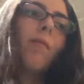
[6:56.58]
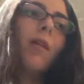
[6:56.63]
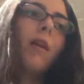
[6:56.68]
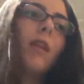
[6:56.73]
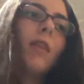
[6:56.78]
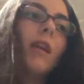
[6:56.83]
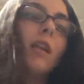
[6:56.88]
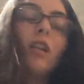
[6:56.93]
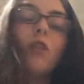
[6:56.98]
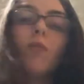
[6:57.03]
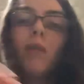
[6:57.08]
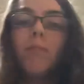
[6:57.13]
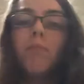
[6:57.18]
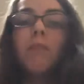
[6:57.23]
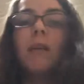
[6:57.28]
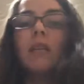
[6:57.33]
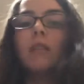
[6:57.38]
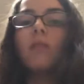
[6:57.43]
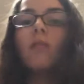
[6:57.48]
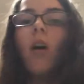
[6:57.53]
then you would
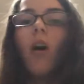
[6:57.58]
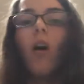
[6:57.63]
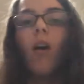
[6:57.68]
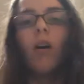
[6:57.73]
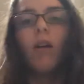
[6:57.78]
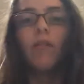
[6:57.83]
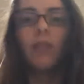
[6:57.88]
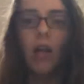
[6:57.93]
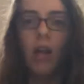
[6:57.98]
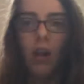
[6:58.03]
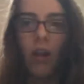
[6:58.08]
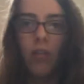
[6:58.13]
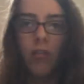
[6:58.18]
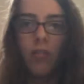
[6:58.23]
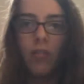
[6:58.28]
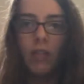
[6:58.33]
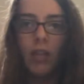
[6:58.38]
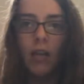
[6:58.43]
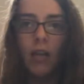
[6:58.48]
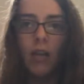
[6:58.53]
miss all of that other
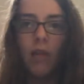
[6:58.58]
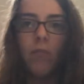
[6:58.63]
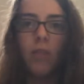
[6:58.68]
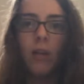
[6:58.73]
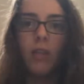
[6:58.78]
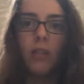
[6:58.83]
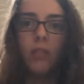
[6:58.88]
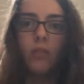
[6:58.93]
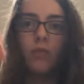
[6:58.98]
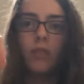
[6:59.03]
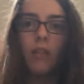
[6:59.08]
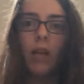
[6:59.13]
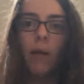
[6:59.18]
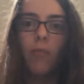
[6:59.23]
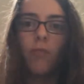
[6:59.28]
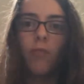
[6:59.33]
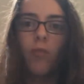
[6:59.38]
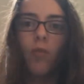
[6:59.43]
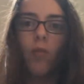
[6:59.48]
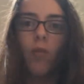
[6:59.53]
data because you stopped
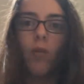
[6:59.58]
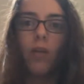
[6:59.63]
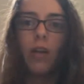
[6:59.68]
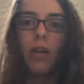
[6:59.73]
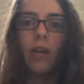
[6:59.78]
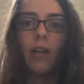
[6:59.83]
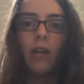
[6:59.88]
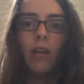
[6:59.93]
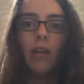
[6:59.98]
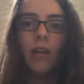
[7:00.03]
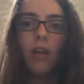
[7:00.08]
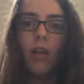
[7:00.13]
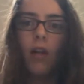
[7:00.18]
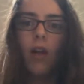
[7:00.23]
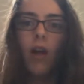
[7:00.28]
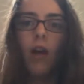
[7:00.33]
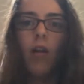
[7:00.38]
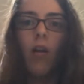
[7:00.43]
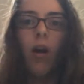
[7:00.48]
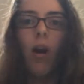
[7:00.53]
recording.
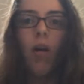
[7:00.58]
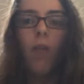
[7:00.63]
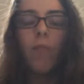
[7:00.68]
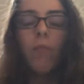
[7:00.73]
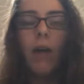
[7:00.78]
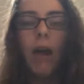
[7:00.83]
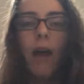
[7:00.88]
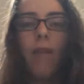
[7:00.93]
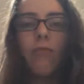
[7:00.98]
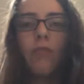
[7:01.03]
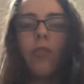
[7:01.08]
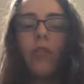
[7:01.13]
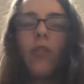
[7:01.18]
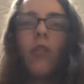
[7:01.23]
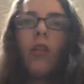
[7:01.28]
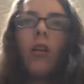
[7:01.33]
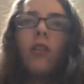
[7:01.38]
After a